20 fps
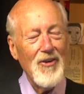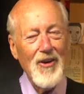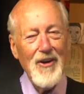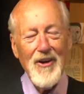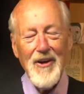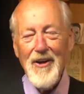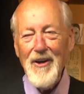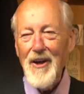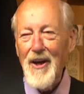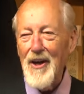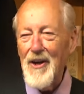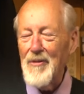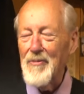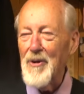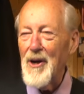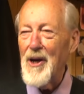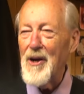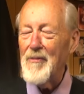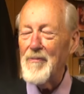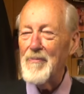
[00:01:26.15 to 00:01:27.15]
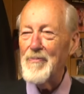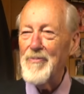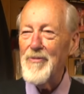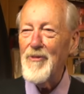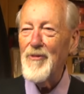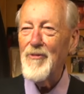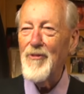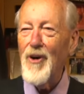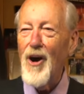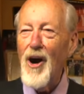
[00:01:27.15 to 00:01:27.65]
and it had about
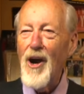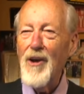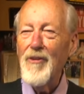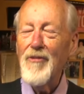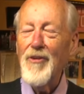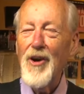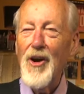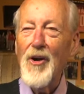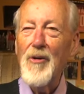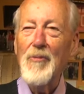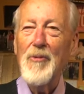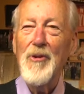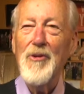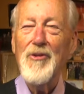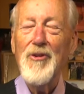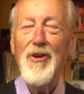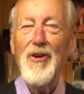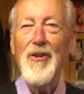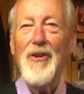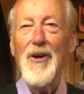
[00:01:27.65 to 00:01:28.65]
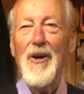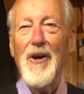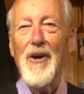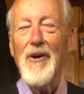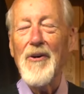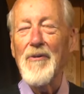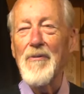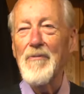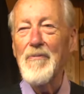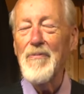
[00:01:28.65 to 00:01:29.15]
five helmets in
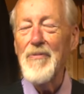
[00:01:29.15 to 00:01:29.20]
there.